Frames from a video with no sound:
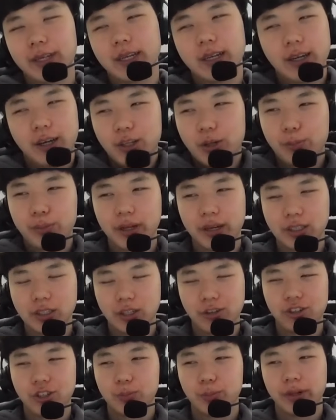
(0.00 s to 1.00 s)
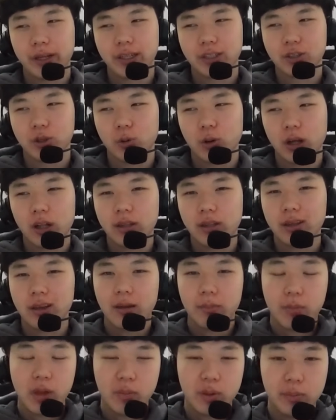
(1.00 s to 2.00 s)
other players are just playing so well.
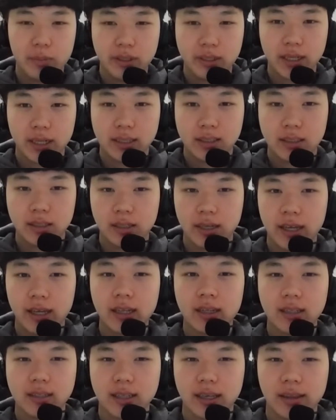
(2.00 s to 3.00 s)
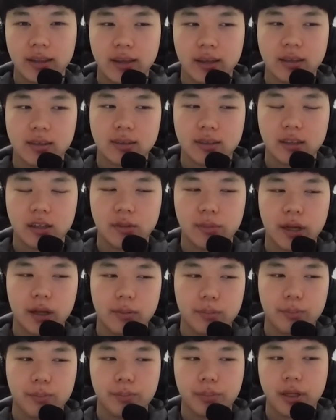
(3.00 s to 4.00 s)
Maybe besides today, because I think TL
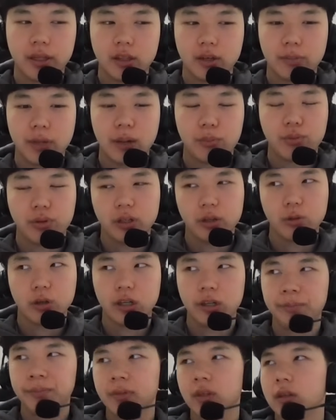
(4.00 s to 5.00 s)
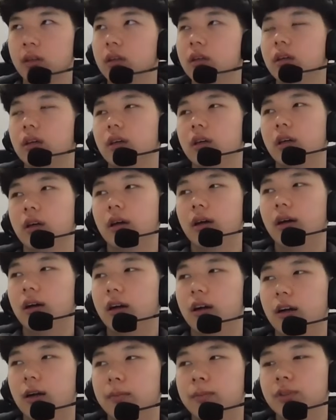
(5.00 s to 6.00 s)
played their map really well.
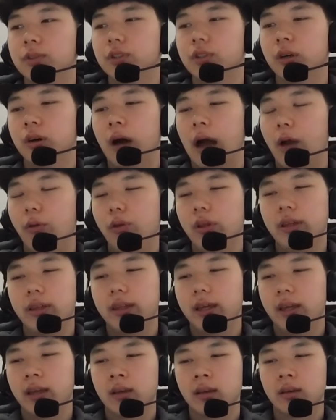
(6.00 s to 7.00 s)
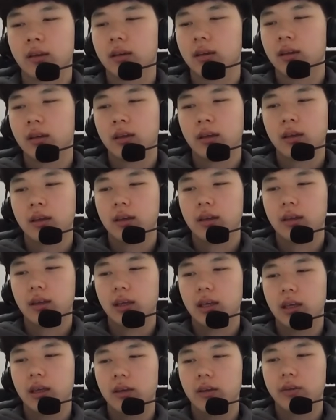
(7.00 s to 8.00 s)
Um, so I really think
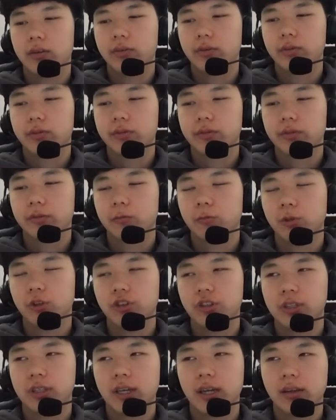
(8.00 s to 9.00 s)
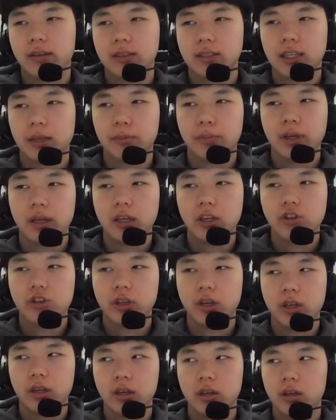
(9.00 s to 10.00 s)
if we just get on the same page
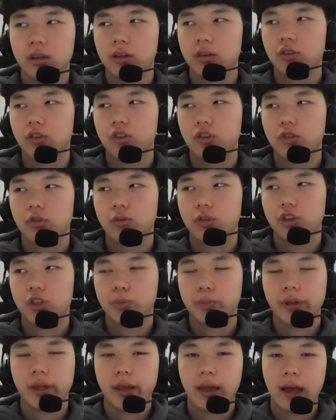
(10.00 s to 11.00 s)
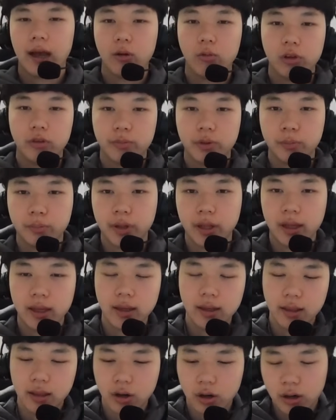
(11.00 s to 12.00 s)
and just play how we've been
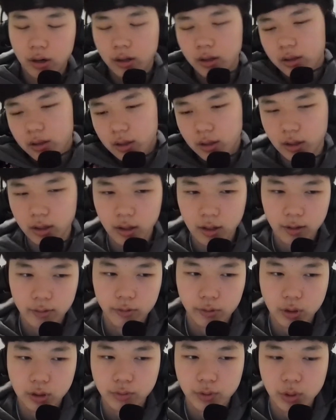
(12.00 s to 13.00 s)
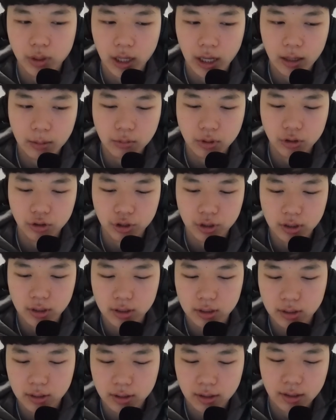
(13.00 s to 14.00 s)
playing in the first few games and
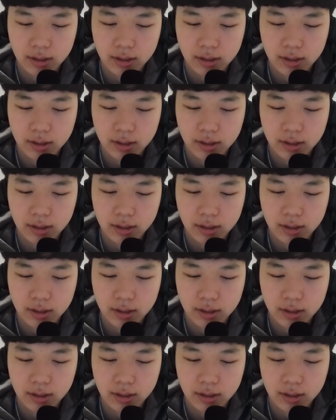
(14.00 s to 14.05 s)
just